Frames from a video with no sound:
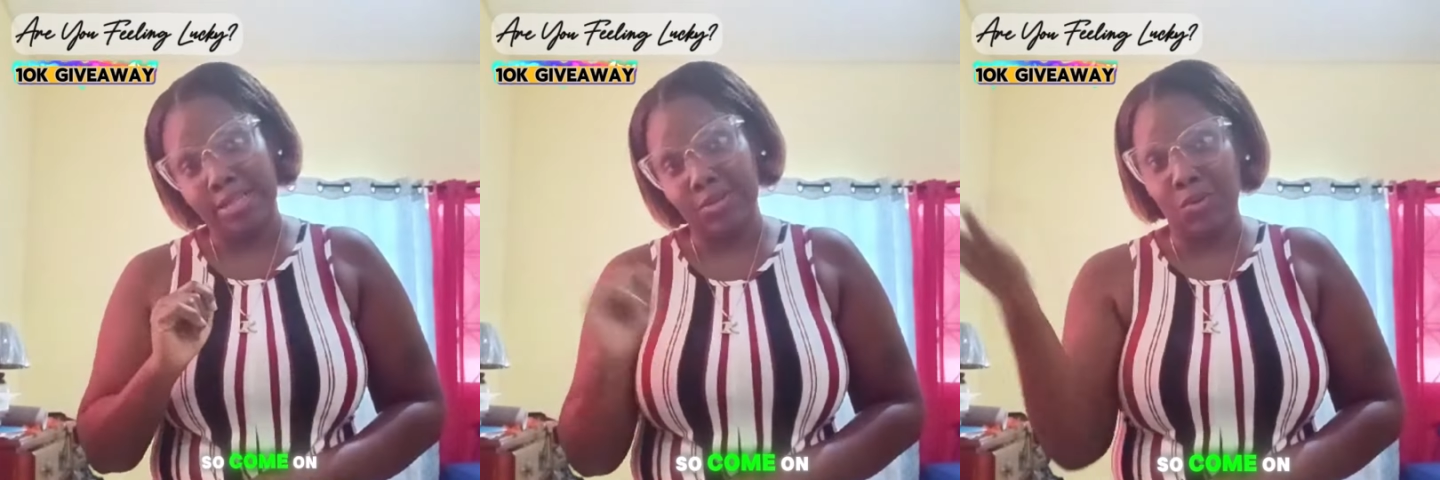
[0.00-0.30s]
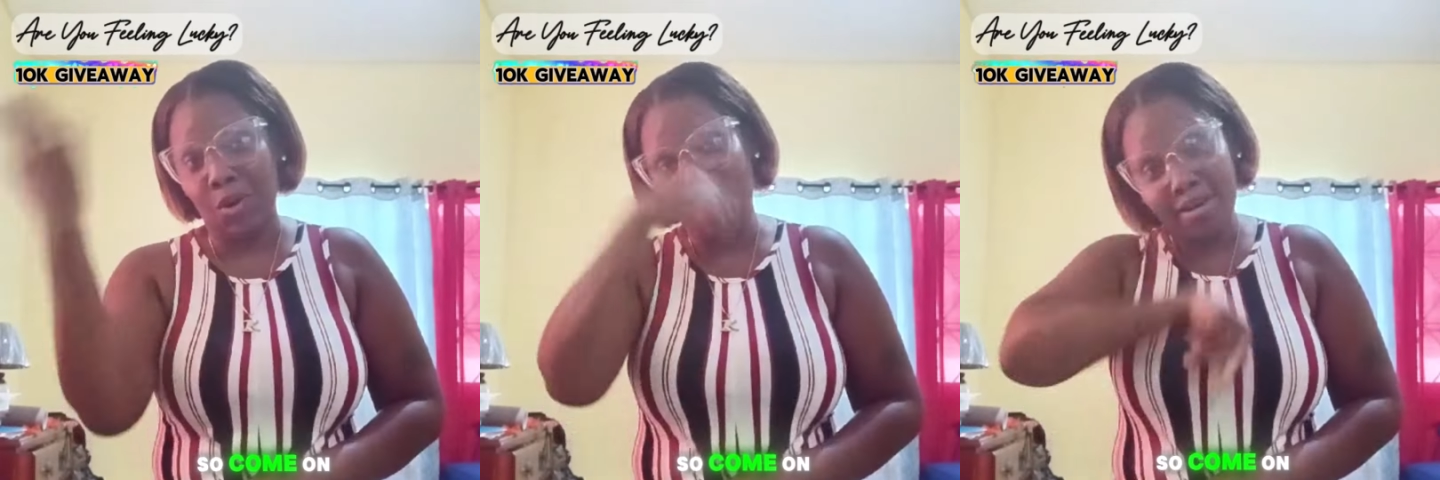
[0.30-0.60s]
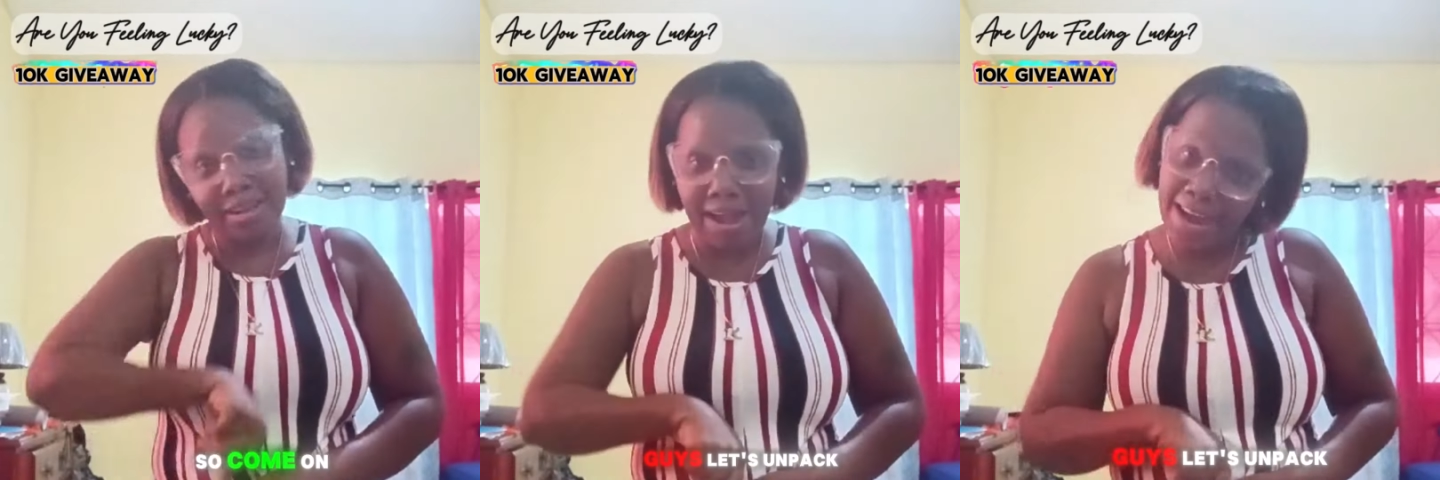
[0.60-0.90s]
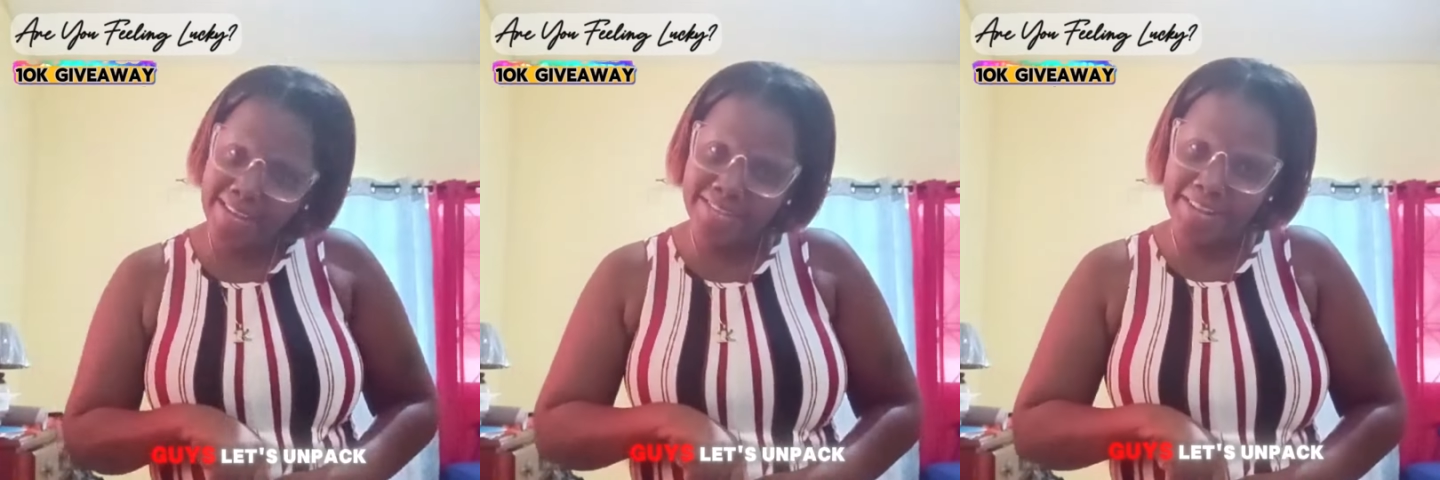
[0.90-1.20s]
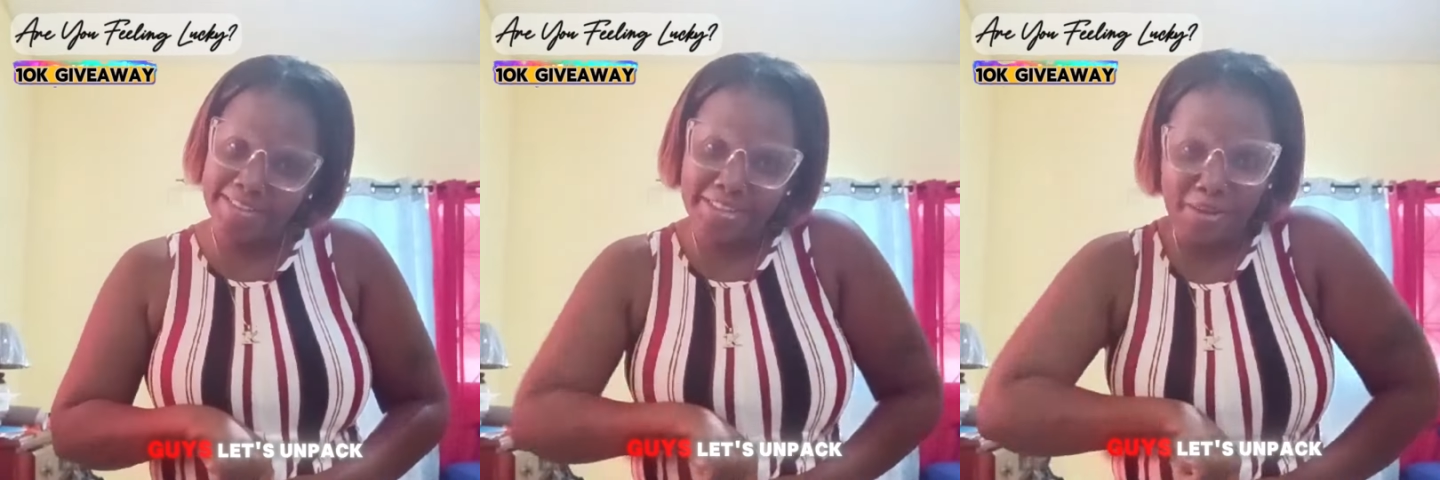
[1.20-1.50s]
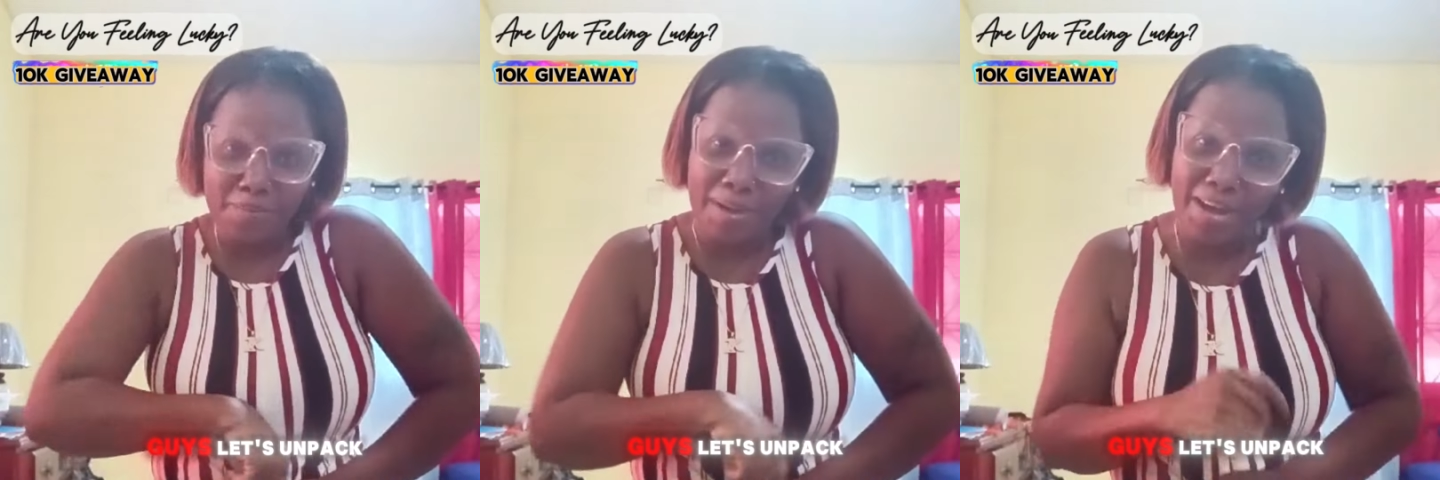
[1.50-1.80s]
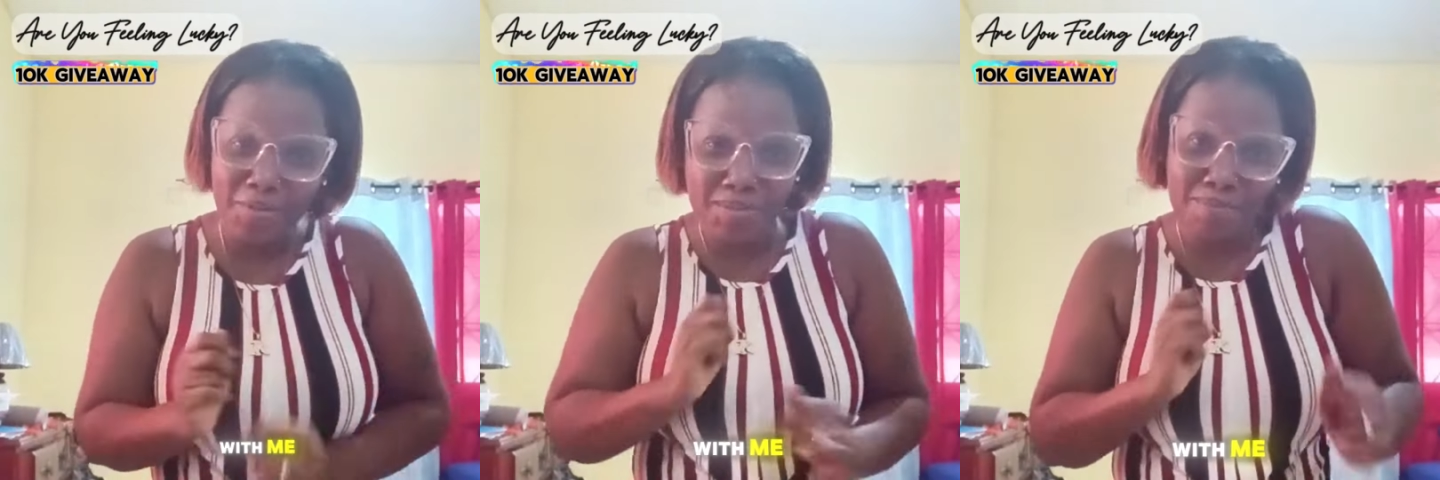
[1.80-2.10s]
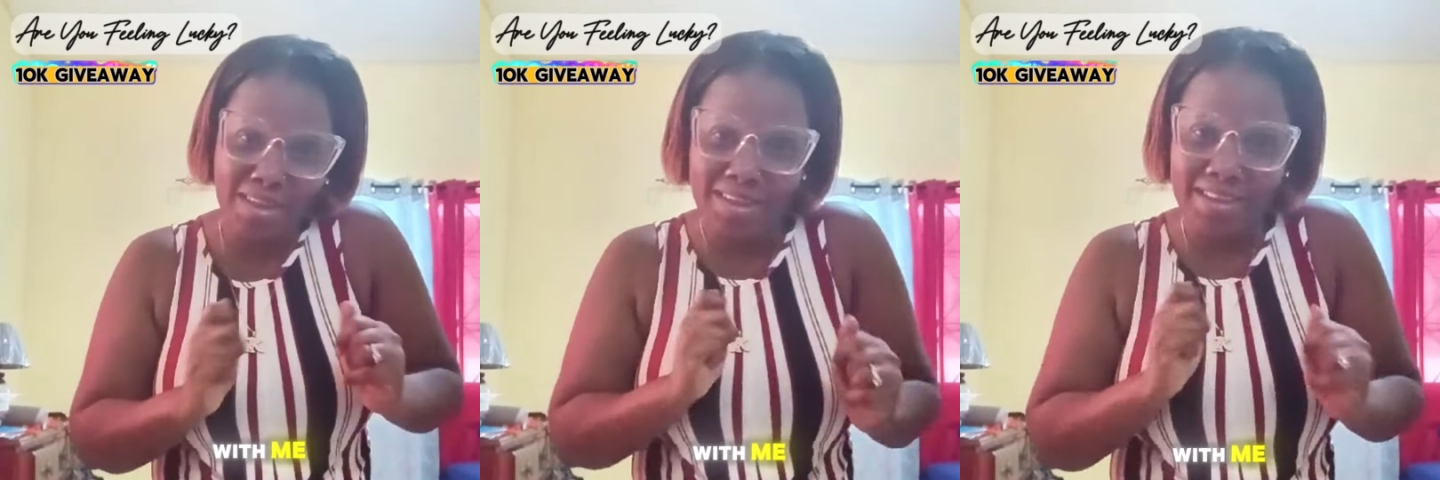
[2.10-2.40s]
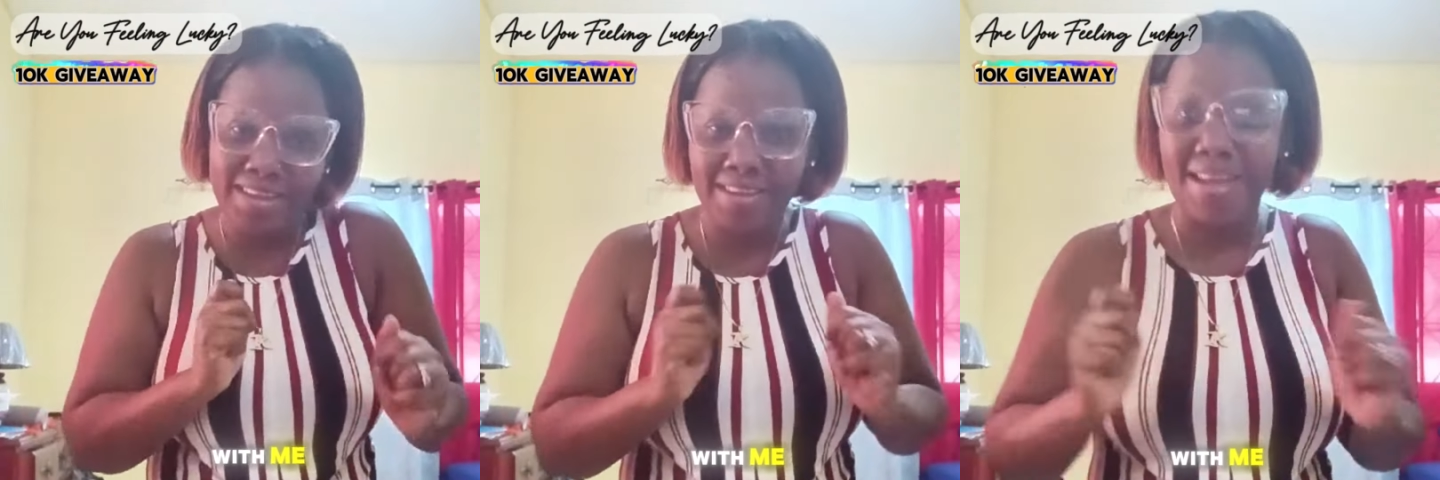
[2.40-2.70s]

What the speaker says: So come on guys, let's unpack with me.